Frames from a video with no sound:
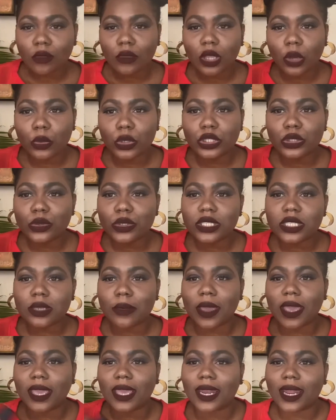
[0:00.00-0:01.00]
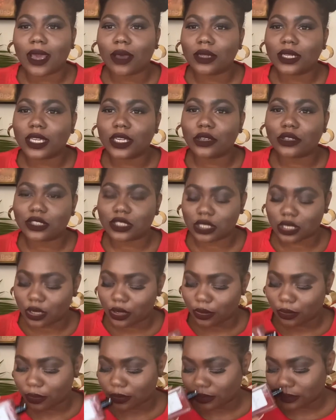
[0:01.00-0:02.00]
we're doing some hanging out later,
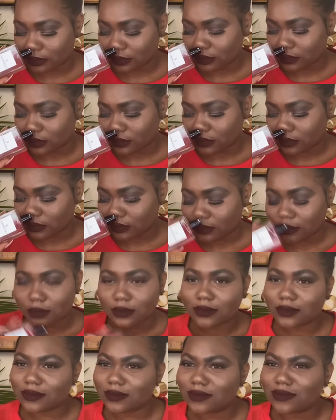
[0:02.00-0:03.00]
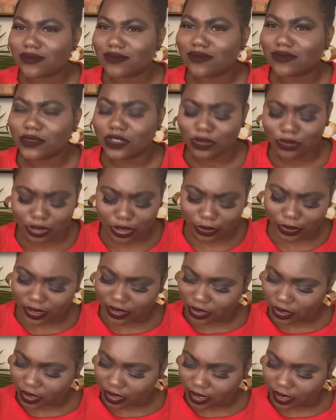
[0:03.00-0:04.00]
so you know, I
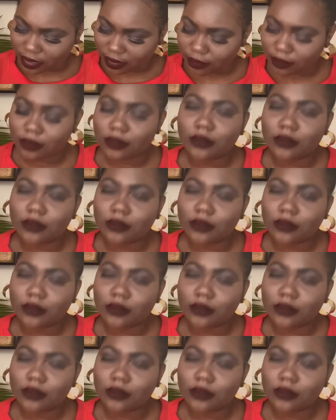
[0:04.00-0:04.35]
thought I'd